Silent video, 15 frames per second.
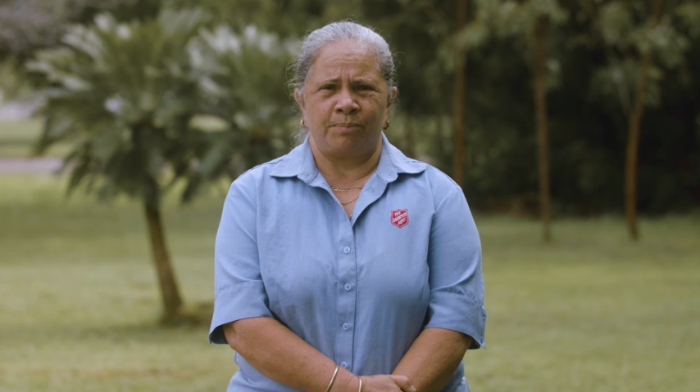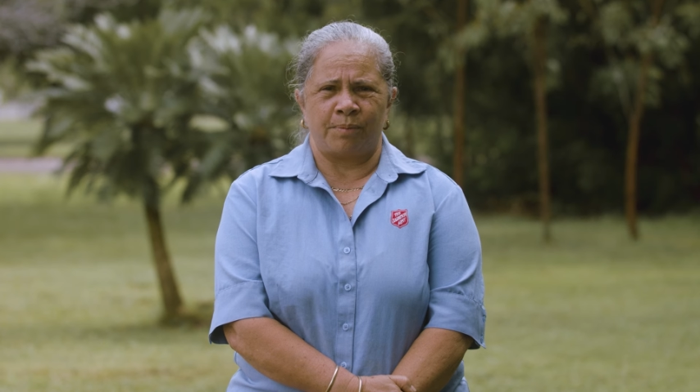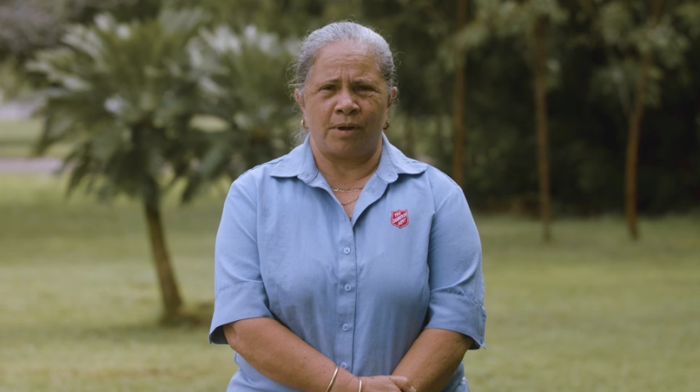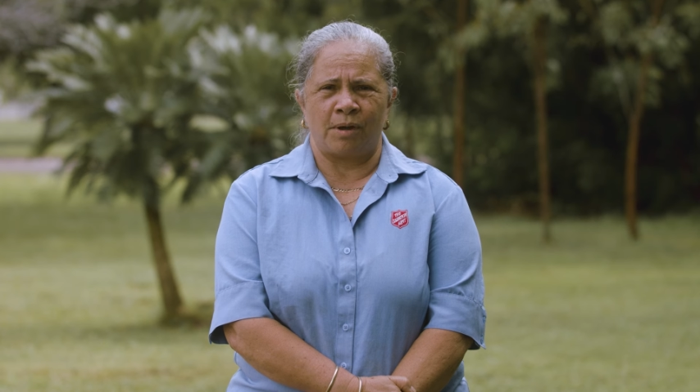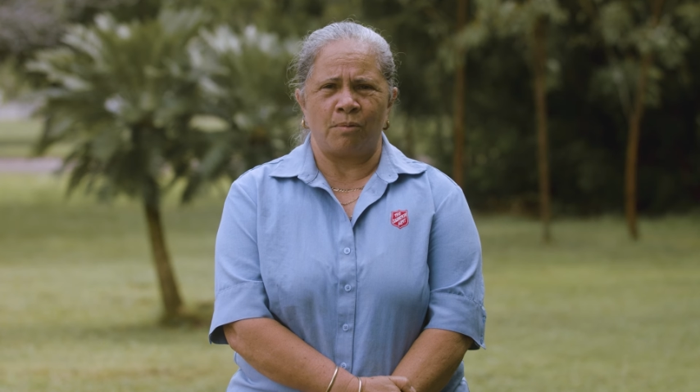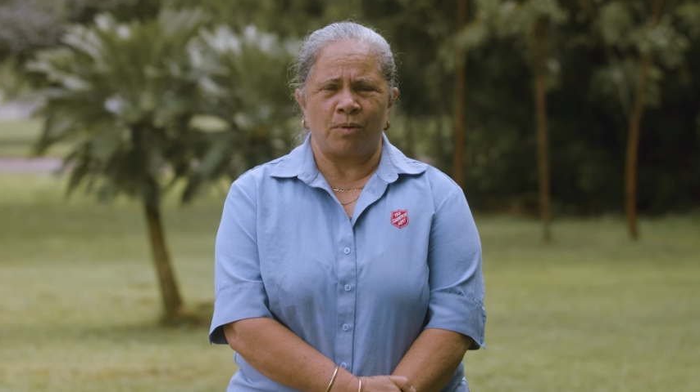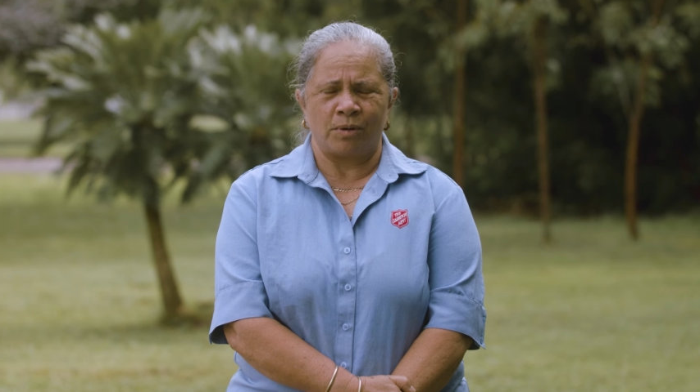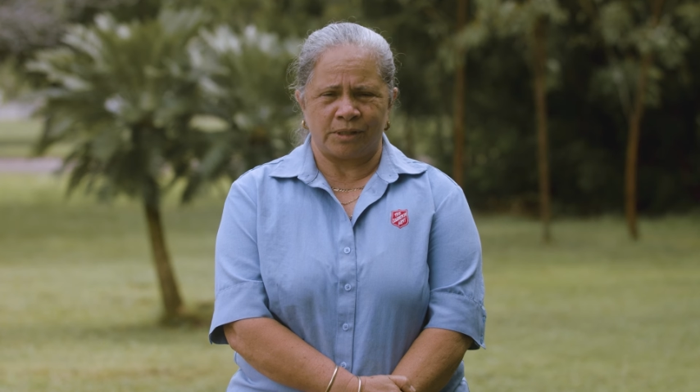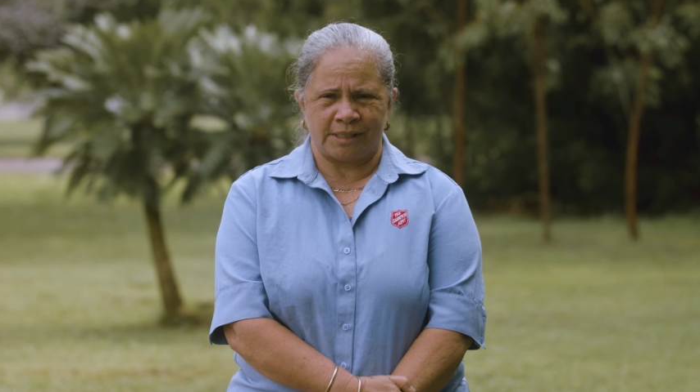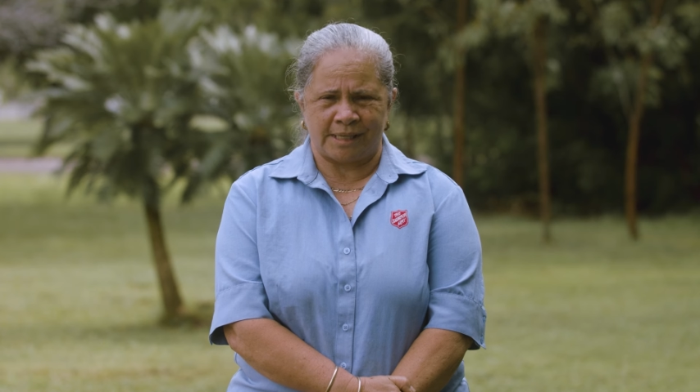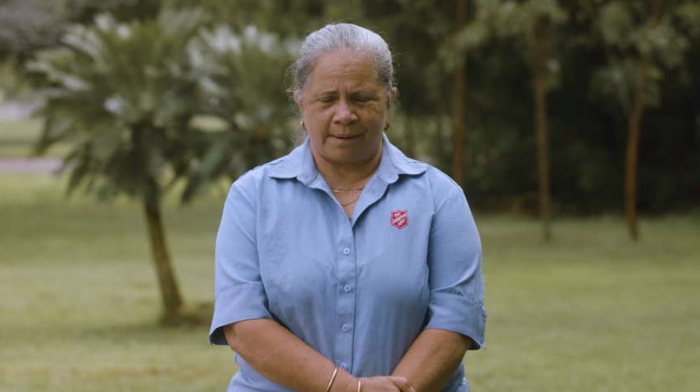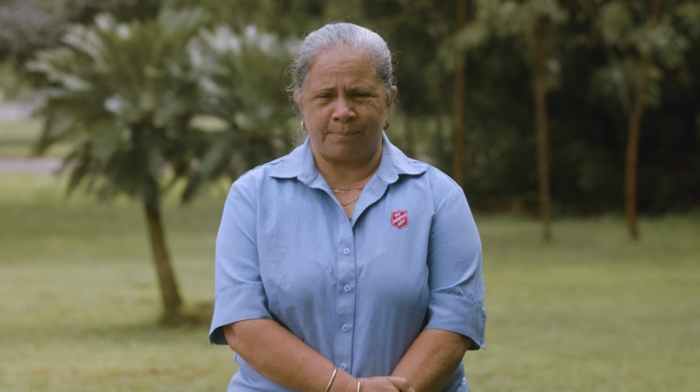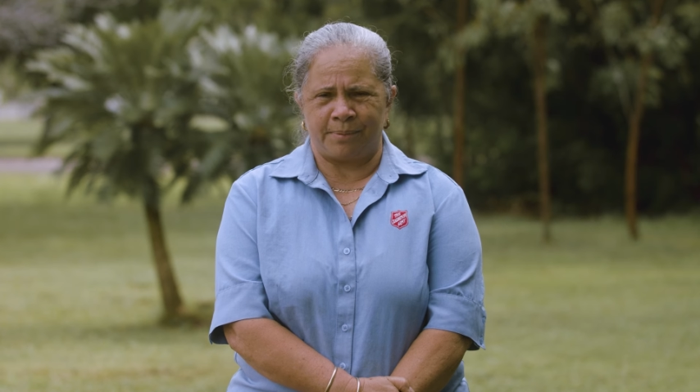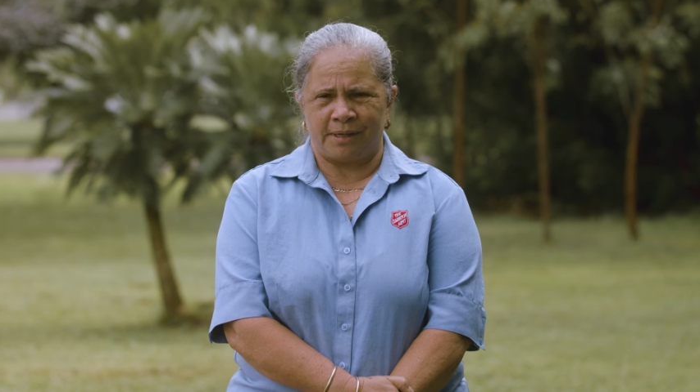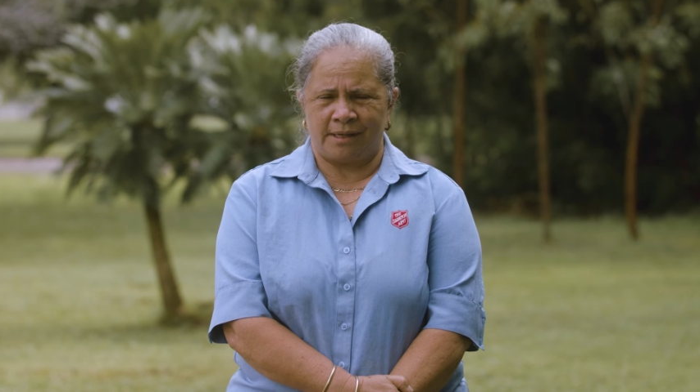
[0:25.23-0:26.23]
by what's
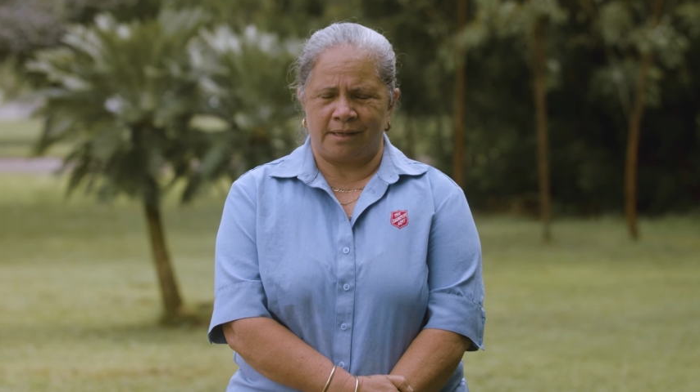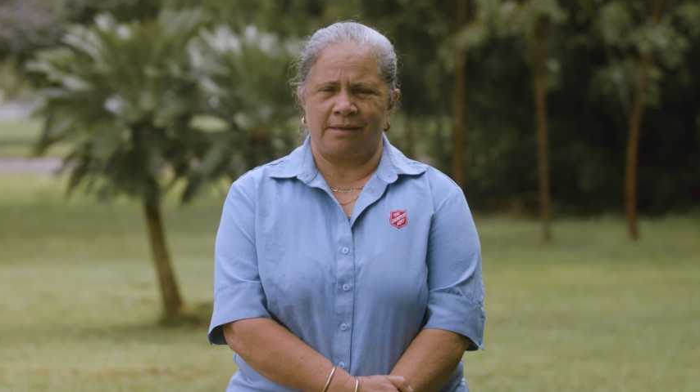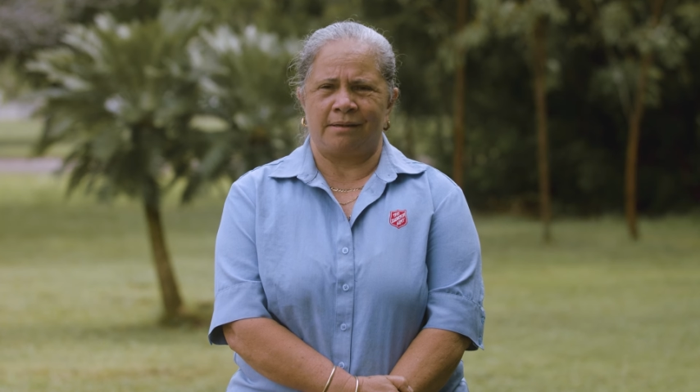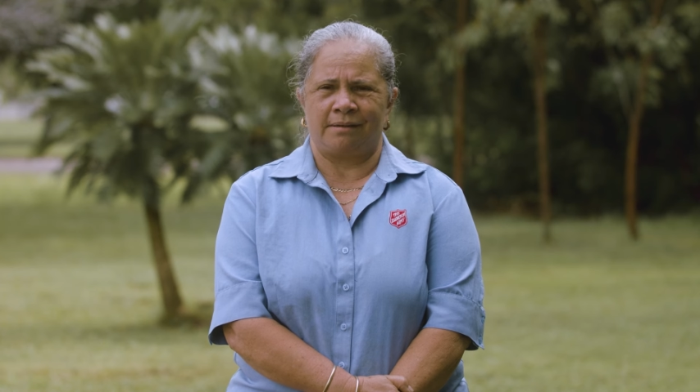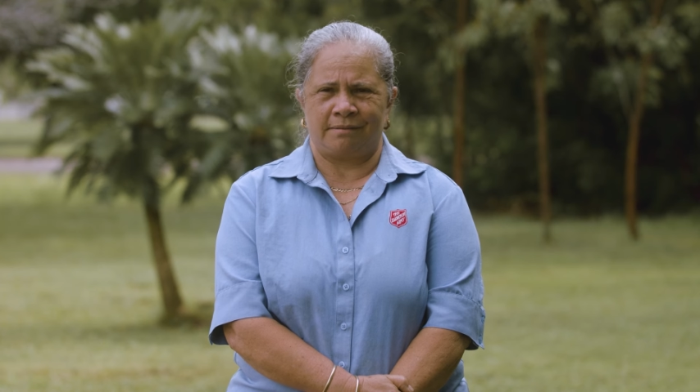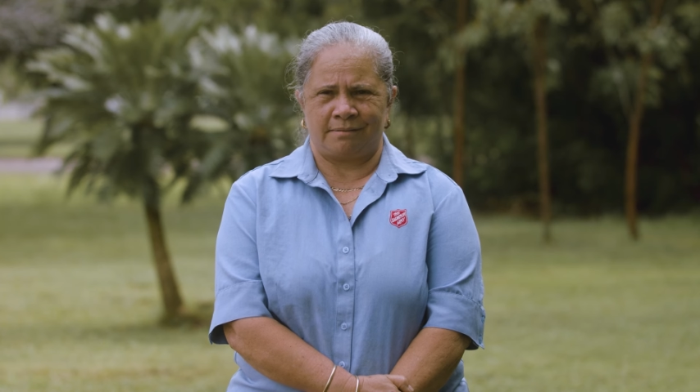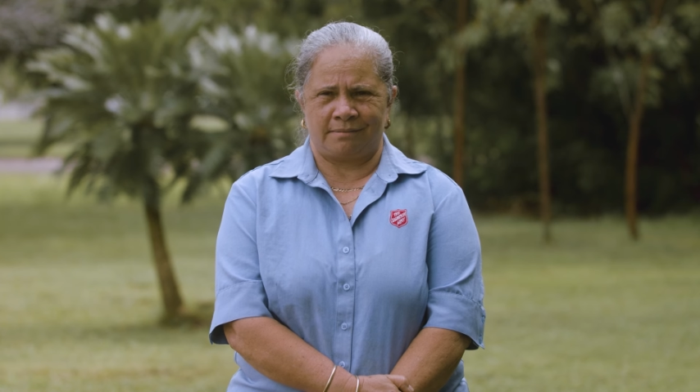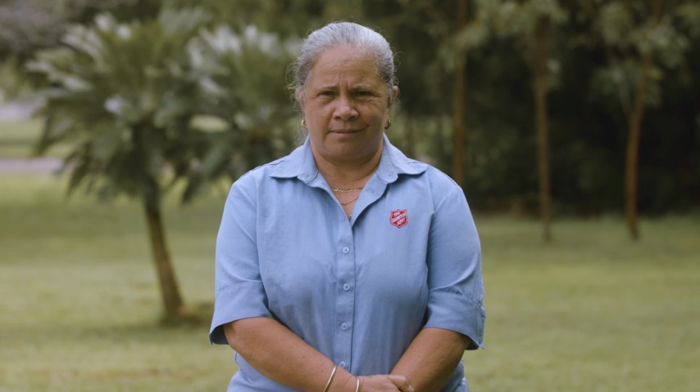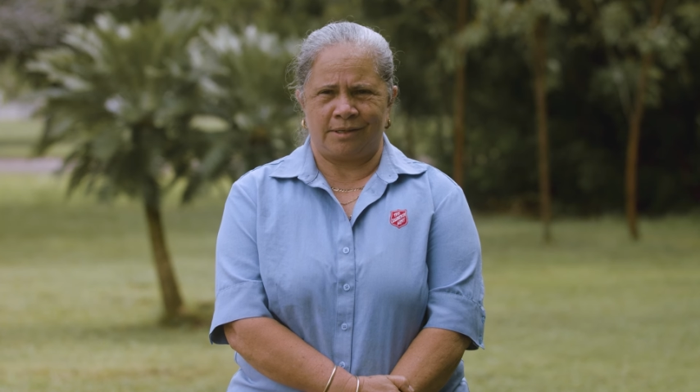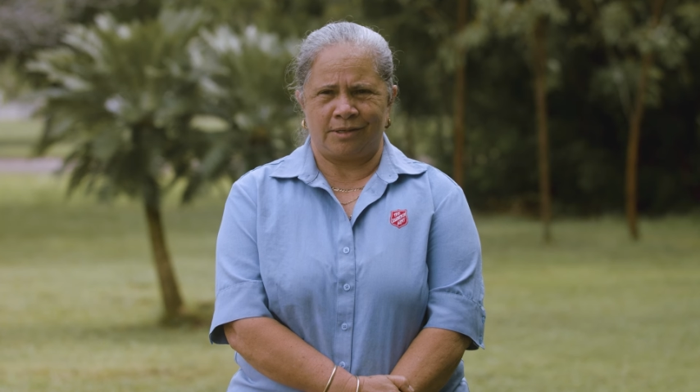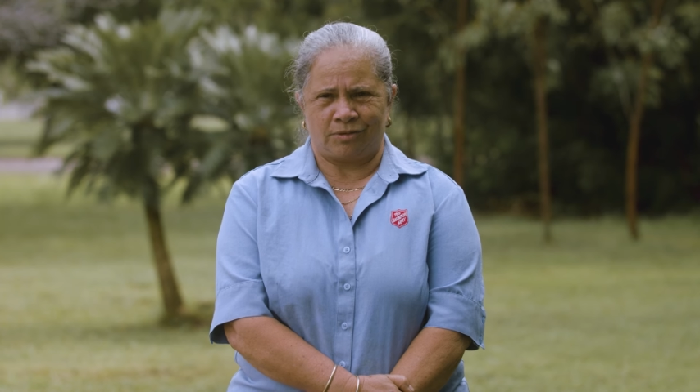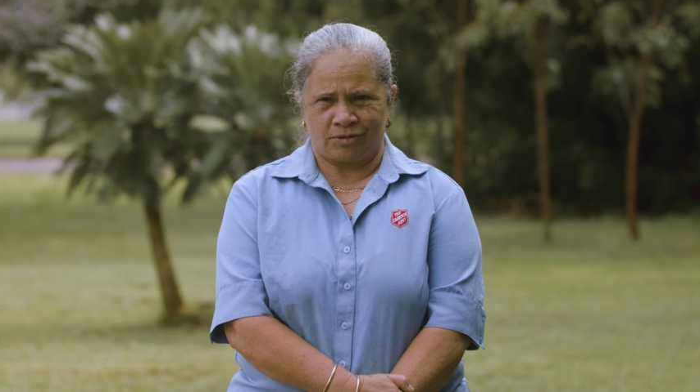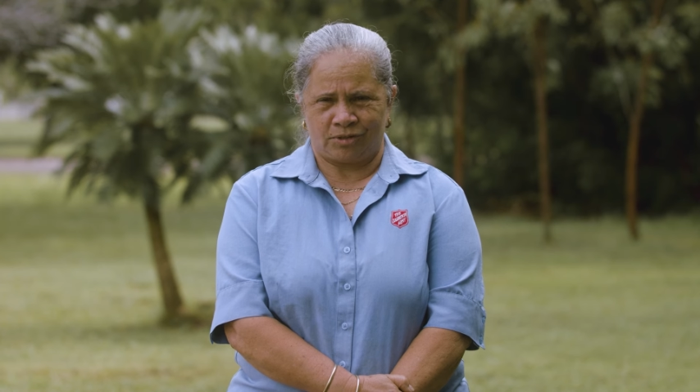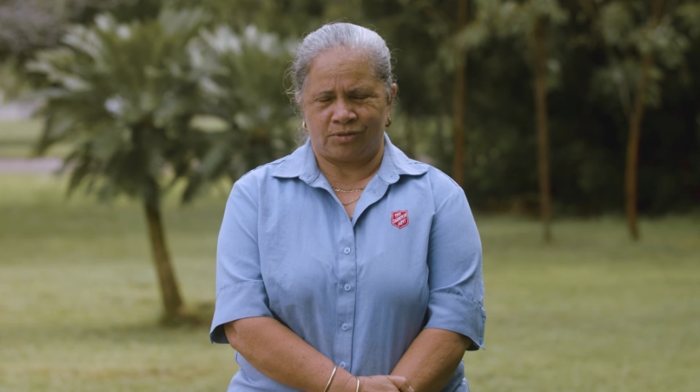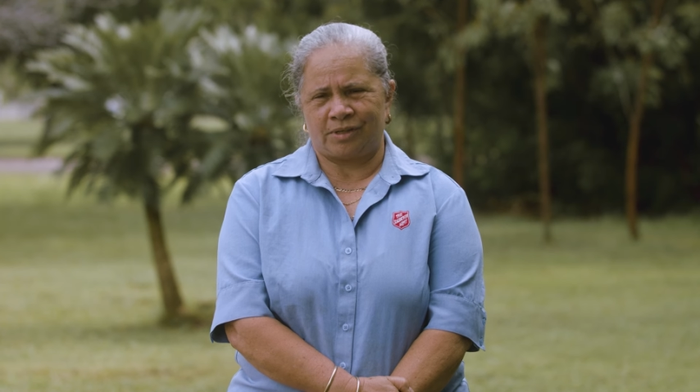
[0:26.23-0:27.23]
happening
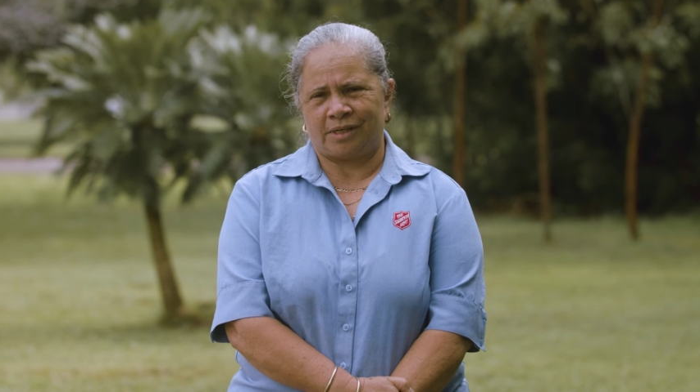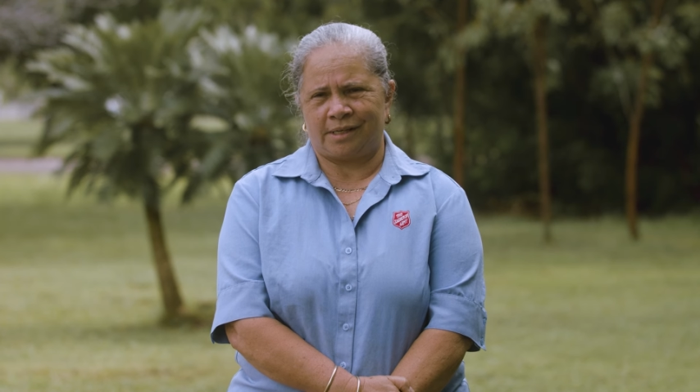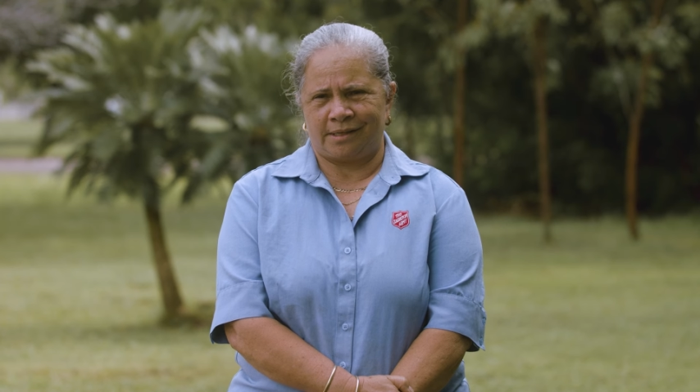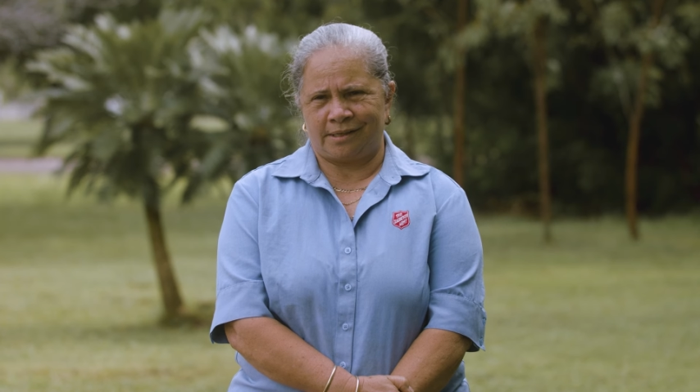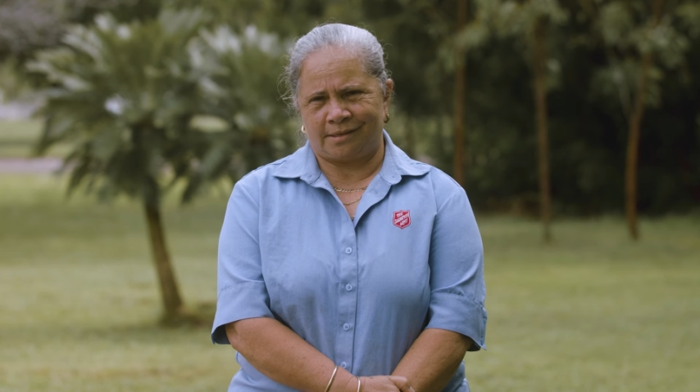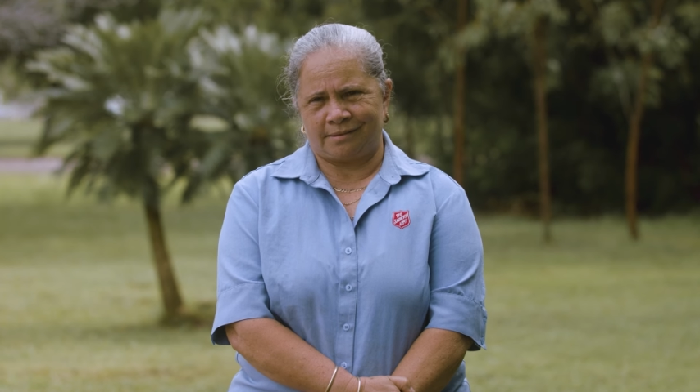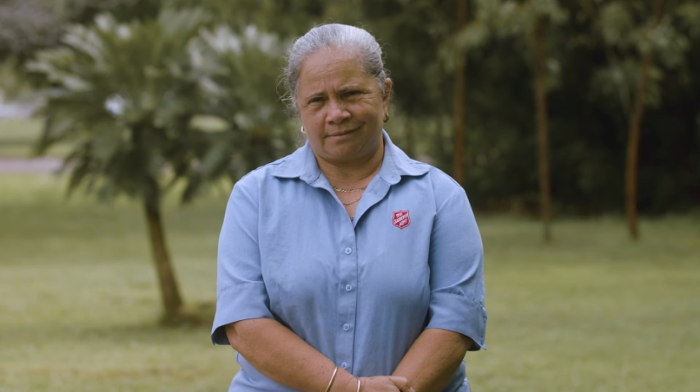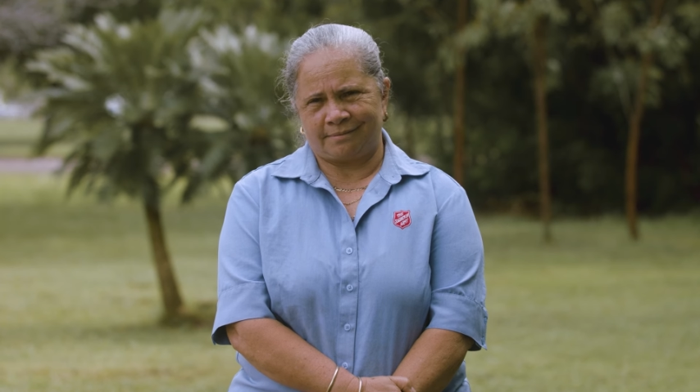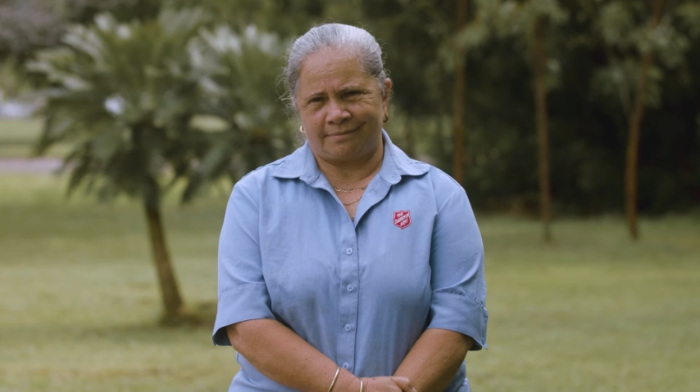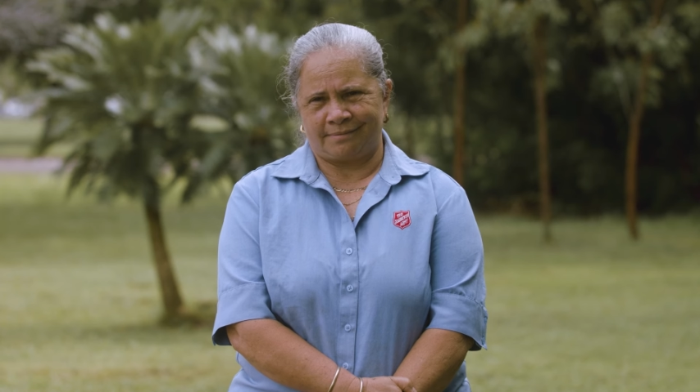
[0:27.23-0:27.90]
in Australia.